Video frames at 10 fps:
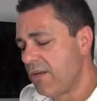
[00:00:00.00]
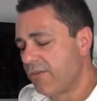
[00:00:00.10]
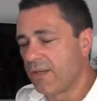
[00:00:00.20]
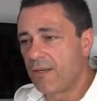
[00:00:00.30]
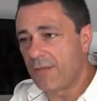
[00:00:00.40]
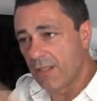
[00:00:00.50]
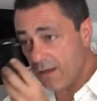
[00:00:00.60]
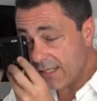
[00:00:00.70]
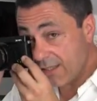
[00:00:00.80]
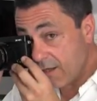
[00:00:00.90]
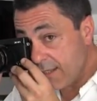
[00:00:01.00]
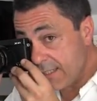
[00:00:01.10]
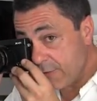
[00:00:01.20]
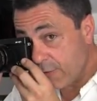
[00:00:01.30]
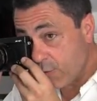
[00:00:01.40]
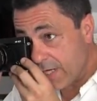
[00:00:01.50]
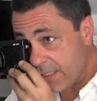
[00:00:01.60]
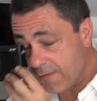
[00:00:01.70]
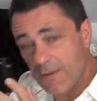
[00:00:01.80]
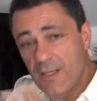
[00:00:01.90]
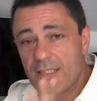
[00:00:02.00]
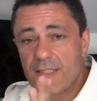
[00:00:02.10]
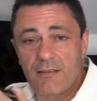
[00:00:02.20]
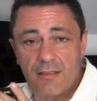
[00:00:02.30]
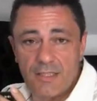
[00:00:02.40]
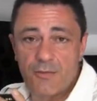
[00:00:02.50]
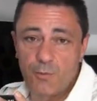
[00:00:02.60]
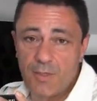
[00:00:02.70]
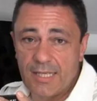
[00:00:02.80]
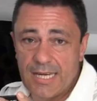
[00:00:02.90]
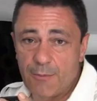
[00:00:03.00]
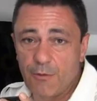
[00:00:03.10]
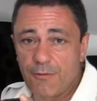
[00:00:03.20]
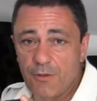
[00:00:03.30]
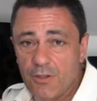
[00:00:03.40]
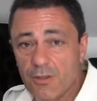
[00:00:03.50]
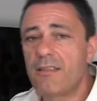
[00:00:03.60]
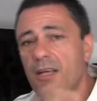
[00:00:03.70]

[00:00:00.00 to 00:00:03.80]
So if you like the idea of a rangefinder, this will be the camera for you.